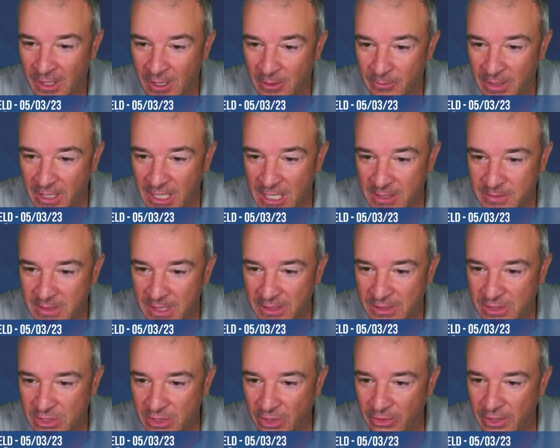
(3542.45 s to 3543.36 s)
Big Ed said,
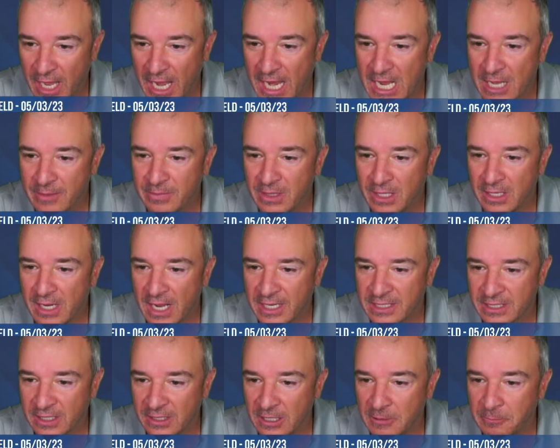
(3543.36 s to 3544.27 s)
sold A M D and
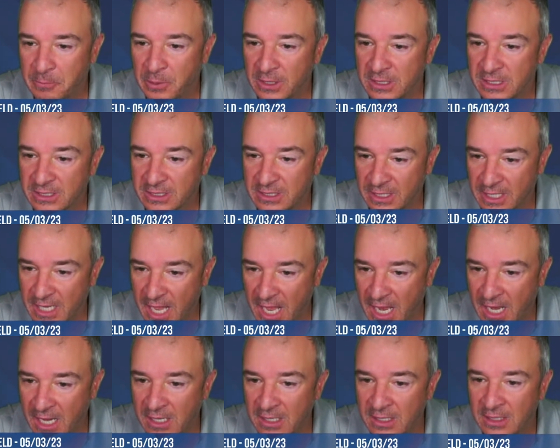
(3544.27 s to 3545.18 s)
X L E puts
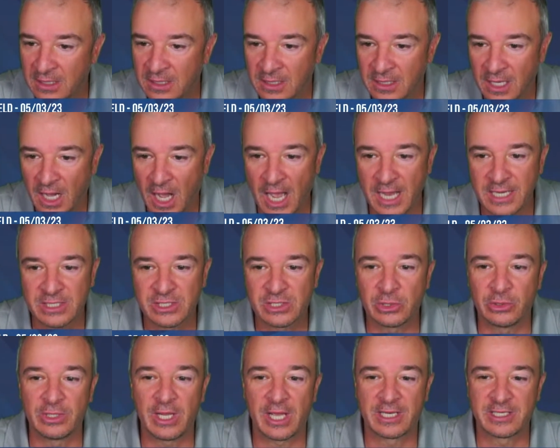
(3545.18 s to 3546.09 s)
today. I
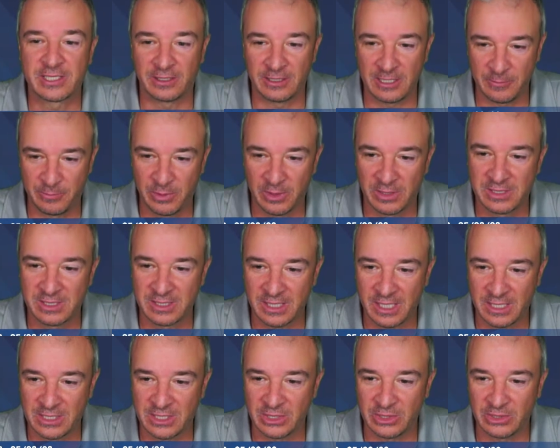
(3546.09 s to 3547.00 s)
sold X L E puts today
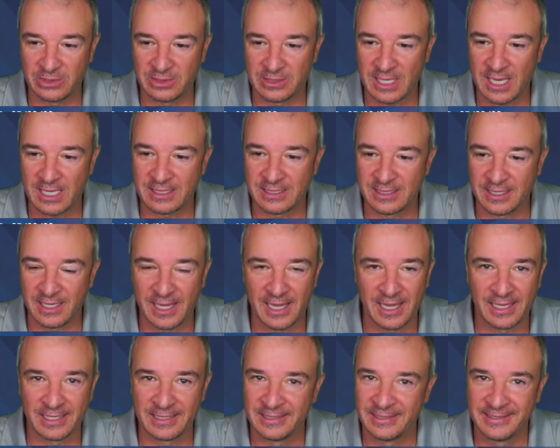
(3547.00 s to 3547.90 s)
too. That,
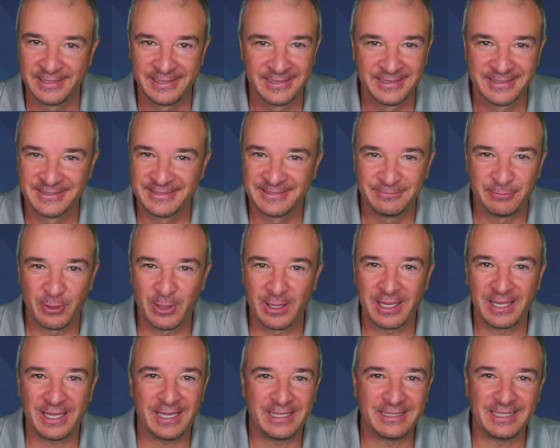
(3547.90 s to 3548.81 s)
uh,
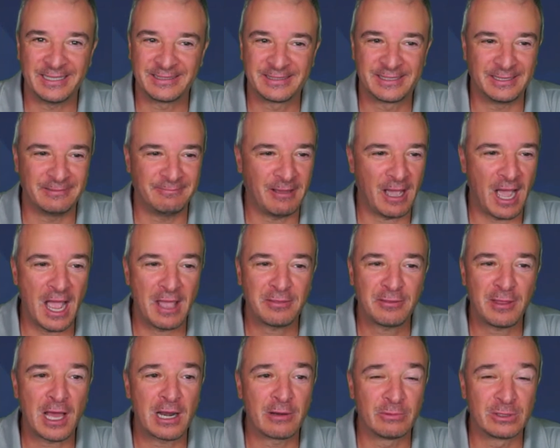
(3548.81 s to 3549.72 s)
boy, I
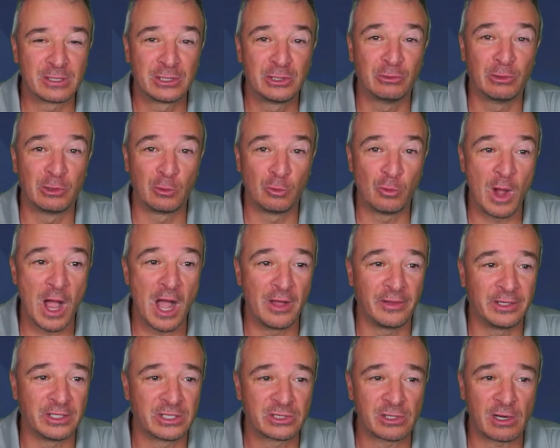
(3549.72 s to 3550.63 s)
thought it was doing well
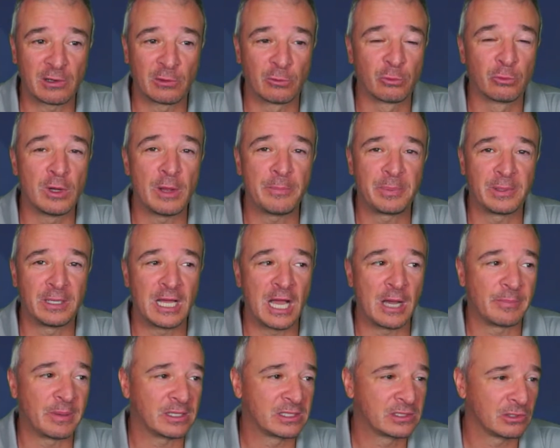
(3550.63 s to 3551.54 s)
and it started ripping
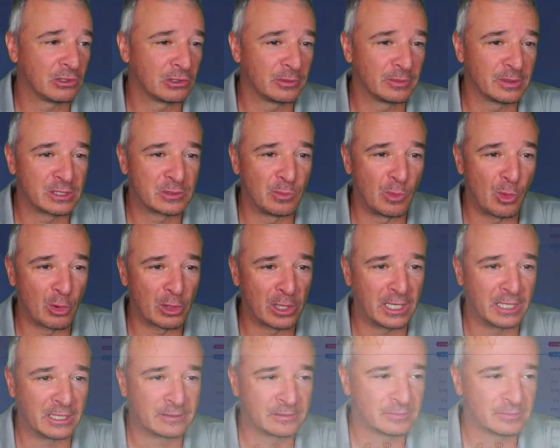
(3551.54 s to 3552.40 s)
up. I sold it this morning.